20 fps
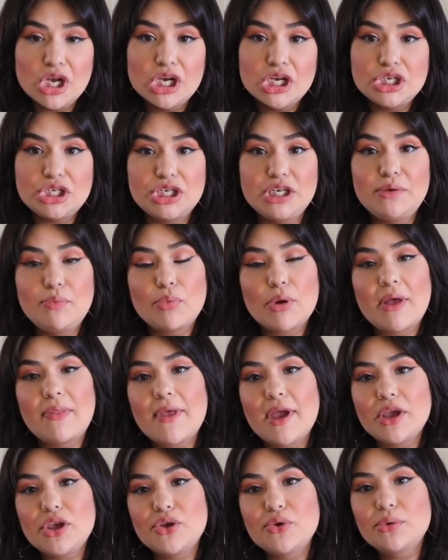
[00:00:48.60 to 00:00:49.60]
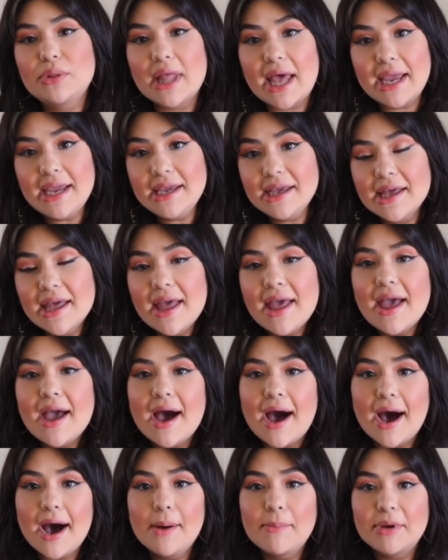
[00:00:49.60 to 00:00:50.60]
jean brand that you like.
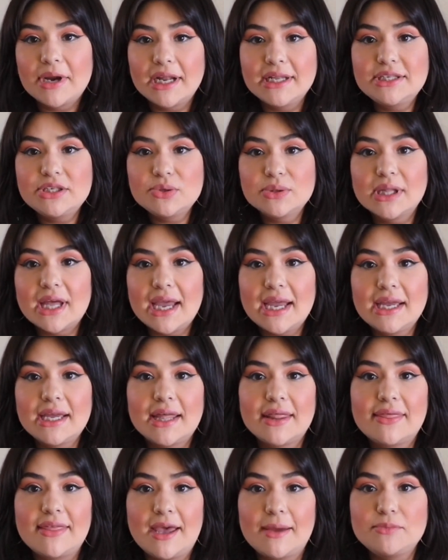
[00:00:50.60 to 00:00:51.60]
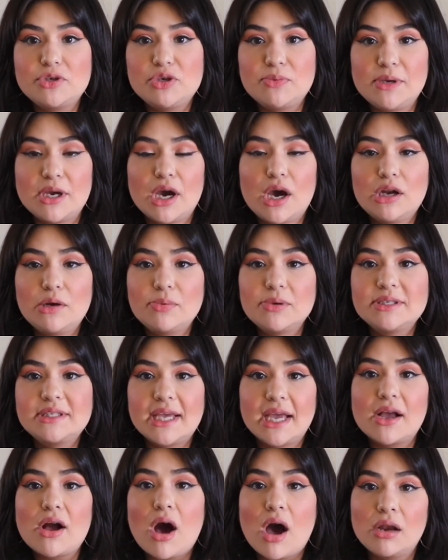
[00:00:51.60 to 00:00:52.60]
But I do like them to be
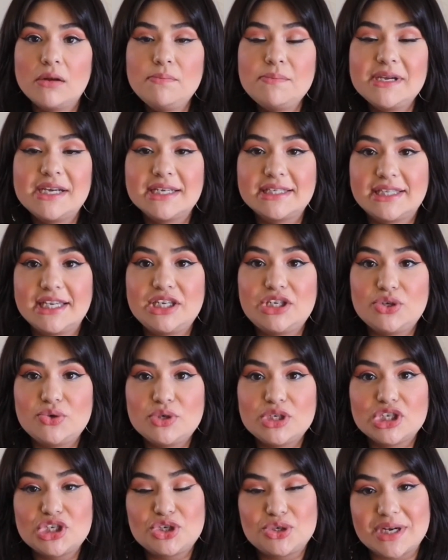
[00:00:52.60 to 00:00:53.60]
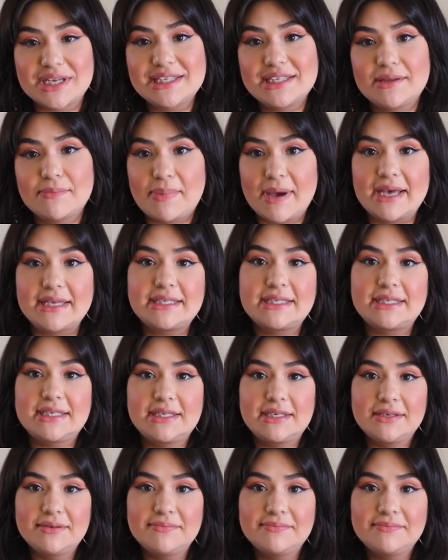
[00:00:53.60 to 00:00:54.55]
100% cotton because they do distress the best.